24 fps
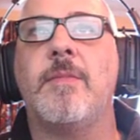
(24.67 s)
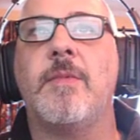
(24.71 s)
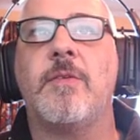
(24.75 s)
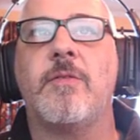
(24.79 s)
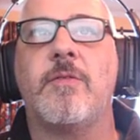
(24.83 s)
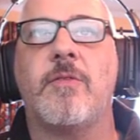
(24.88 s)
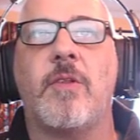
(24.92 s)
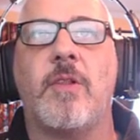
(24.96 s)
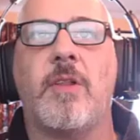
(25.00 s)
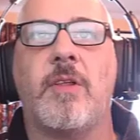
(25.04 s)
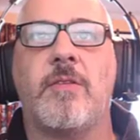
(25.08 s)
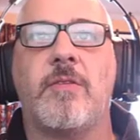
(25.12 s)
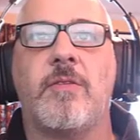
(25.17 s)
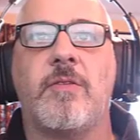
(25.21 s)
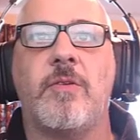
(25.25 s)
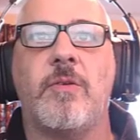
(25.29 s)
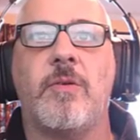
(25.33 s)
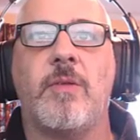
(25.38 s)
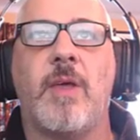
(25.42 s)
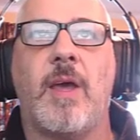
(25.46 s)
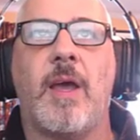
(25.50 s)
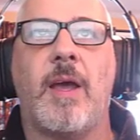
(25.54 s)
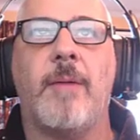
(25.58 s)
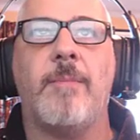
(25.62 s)
So let's
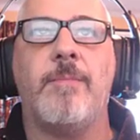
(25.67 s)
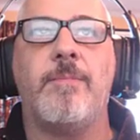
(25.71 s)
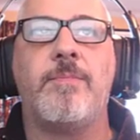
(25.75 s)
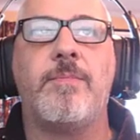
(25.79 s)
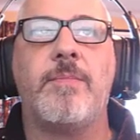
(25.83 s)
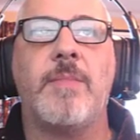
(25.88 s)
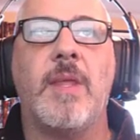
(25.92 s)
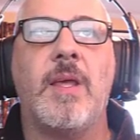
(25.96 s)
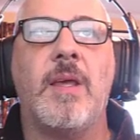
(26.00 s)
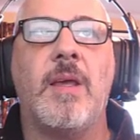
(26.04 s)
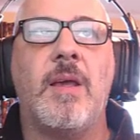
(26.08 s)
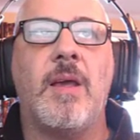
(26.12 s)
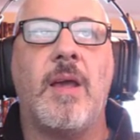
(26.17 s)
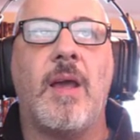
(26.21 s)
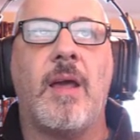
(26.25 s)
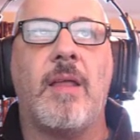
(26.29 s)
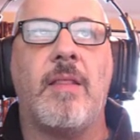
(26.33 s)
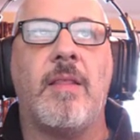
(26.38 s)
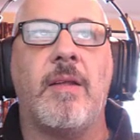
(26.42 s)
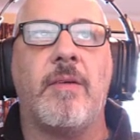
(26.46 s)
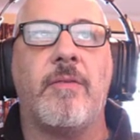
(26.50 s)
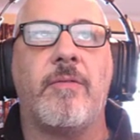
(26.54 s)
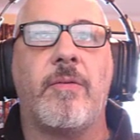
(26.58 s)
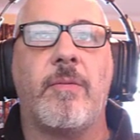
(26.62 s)
do that.
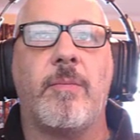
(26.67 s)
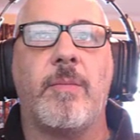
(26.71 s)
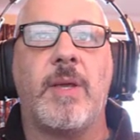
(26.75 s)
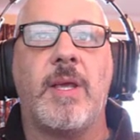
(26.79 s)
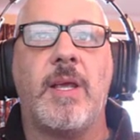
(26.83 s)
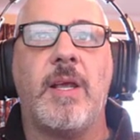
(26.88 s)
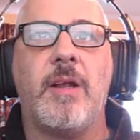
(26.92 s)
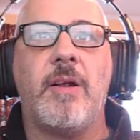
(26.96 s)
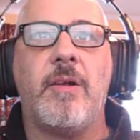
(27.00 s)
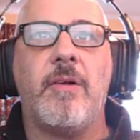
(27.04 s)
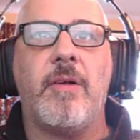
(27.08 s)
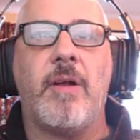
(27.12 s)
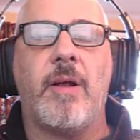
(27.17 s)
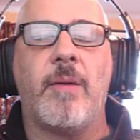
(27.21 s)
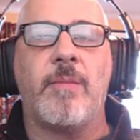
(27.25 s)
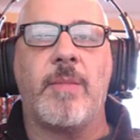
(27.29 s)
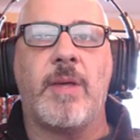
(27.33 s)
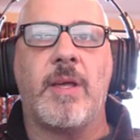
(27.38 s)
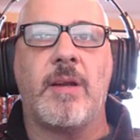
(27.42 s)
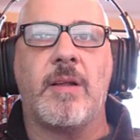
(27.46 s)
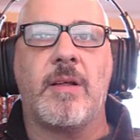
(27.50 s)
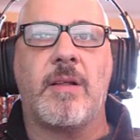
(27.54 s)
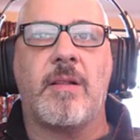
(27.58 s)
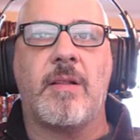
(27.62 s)
And then from here, I'm
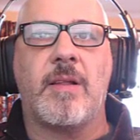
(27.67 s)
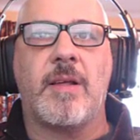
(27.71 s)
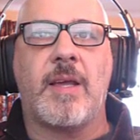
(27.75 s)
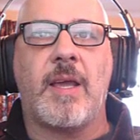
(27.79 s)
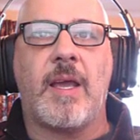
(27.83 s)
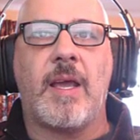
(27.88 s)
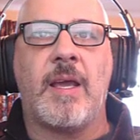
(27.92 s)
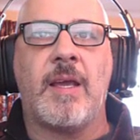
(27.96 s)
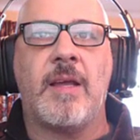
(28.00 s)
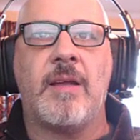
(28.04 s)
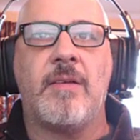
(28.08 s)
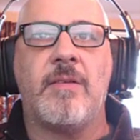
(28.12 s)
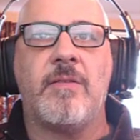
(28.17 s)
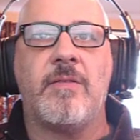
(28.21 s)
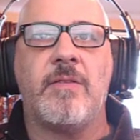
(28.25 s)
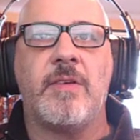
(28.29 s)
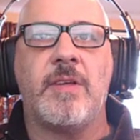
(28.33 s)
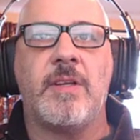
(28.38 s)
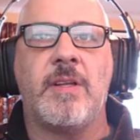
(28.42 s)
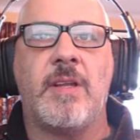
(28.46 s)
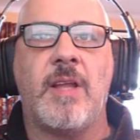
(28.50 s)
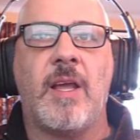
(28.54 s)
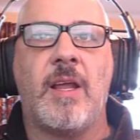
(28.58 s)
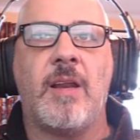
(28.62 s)
going to click A to
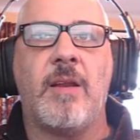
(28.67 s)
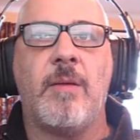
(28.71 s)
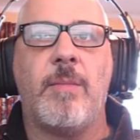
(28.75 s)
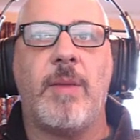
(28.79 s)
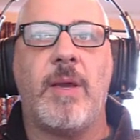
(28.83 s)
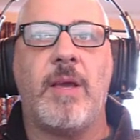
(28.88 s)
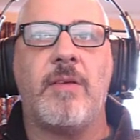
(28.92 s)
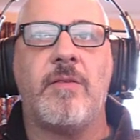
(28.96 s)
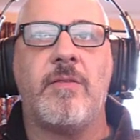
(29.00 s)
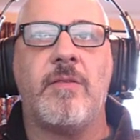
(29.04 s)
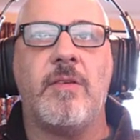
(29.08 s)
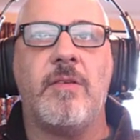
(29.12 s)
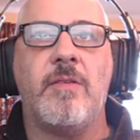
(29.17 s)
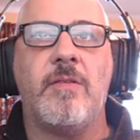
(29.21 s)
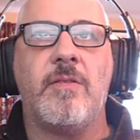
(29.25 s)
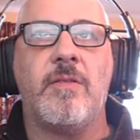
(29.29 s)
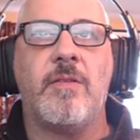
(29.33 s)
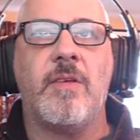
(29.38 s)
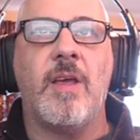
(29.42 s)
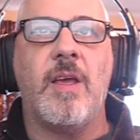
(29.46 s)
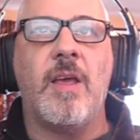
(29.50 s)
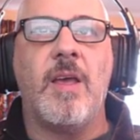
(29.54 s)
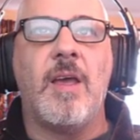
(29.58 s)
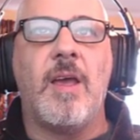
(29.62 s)
Z
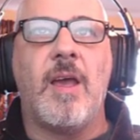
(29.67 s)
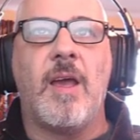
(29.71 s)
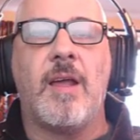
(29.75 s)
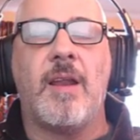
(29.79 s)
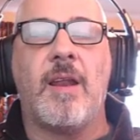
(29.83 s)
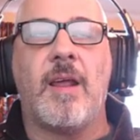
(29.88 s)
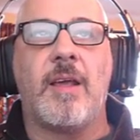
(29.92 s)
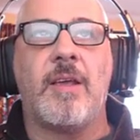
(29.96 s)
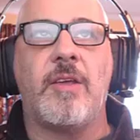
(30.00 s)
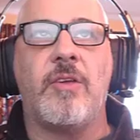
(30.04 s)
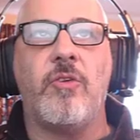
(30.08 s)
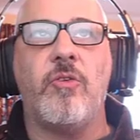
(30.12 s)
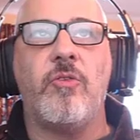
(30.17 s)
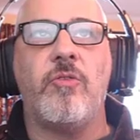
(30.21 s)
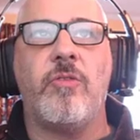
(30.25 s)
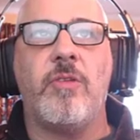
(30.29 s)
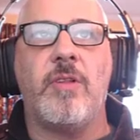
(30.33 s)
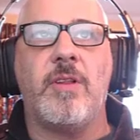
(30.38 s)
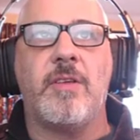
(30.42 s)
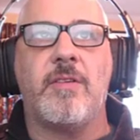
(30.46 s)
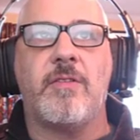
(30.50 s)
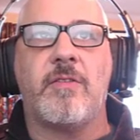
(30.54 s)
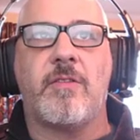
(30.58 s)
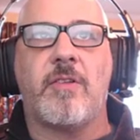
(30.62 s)
databases, and I
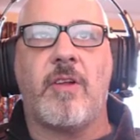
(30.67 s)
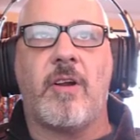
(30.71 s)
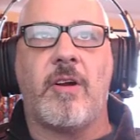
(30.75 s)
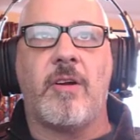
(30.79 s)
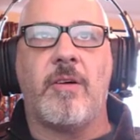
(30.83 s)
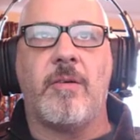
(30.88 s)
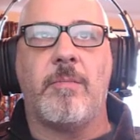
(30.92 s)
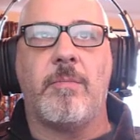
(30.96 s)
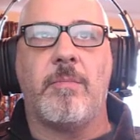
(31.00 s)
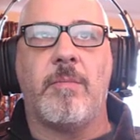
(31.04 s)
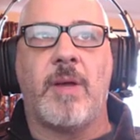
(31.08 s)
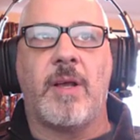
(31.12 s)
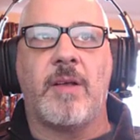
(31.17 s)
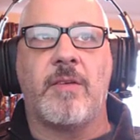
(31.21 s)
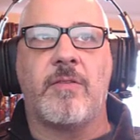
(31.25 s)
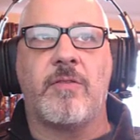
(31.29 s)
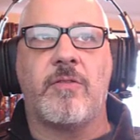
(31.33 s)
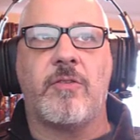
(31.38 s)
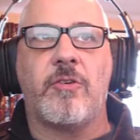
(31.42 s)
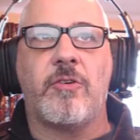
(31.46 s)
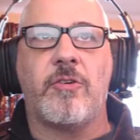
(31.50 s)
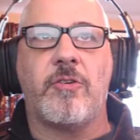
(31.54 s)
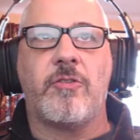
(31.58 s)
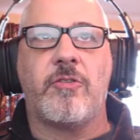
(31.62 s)
usually start my
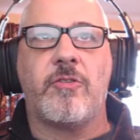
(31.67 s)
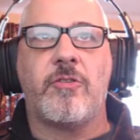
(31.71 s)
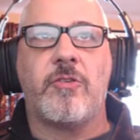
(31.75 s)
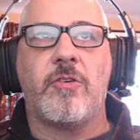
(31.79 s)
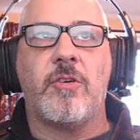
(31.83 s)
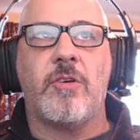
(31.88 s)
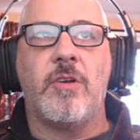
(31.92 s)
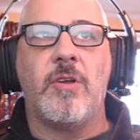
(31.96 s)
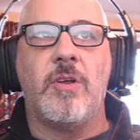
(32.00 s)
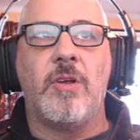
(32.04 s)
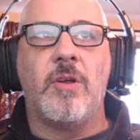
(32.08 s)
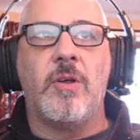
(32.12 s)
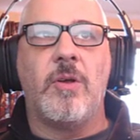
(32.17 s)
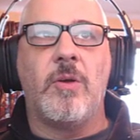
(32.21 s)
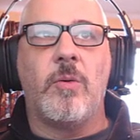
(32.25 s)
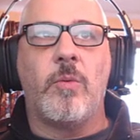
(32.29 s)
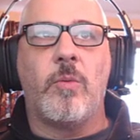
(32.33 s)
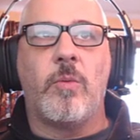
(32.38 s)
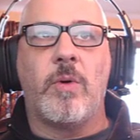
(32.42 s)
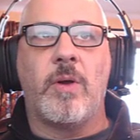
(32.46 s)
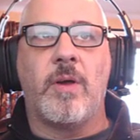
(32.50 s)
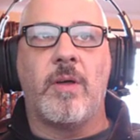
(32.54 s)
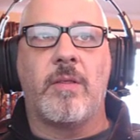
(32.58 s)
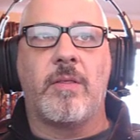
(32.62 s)
search
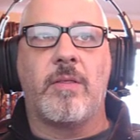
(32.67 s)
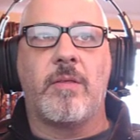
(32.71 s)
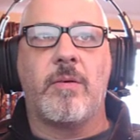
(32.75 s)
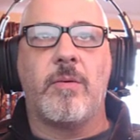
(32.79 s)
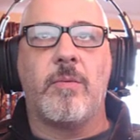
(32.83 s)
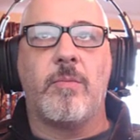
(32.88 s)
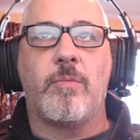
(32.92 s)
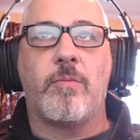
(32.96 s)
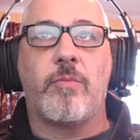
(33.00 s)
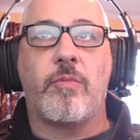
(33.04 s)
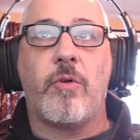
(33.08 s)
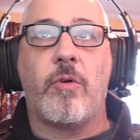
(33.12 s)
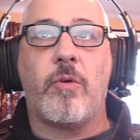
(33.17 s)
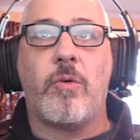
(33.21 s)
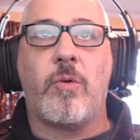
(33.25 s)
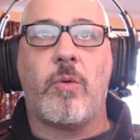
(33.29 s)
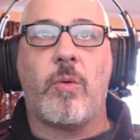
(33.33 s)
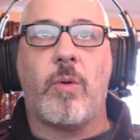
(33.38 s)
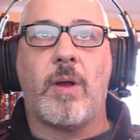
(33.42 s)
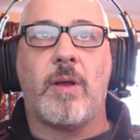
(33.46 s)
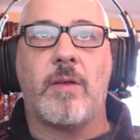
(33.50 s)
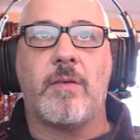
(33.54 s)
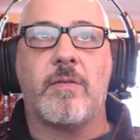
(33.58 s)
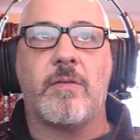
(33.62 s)
with
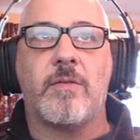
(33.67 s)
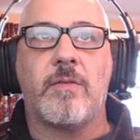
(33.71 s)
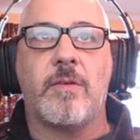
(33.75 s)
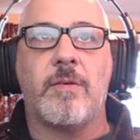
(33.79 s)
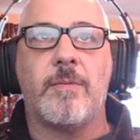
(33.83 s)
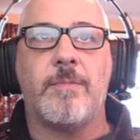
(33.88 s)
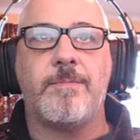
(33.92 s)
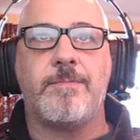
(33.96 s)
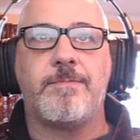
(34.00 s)
ProQuest.